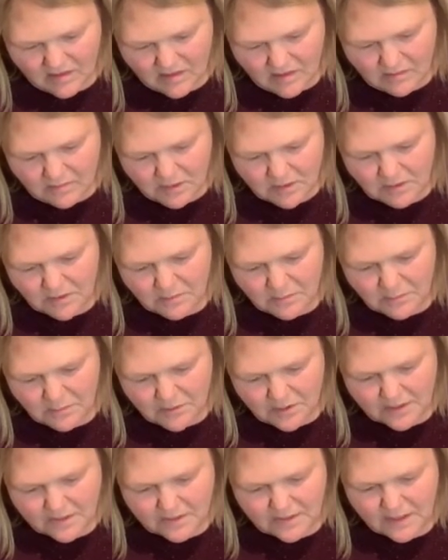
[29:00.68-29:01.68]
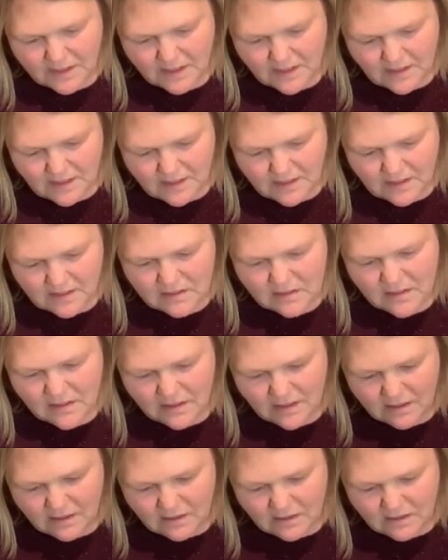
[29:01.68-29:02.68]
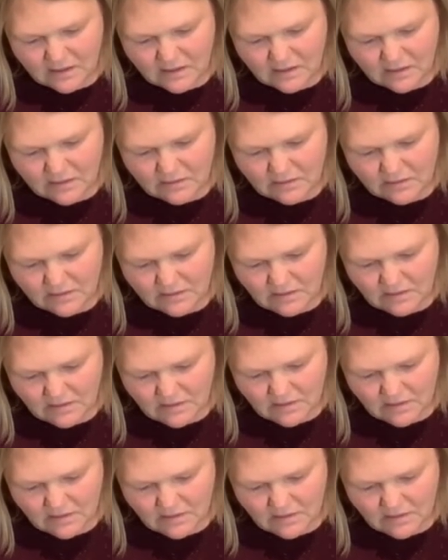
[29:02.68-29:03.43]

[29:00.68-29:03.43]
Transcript: So I'm just going to press that into that glue.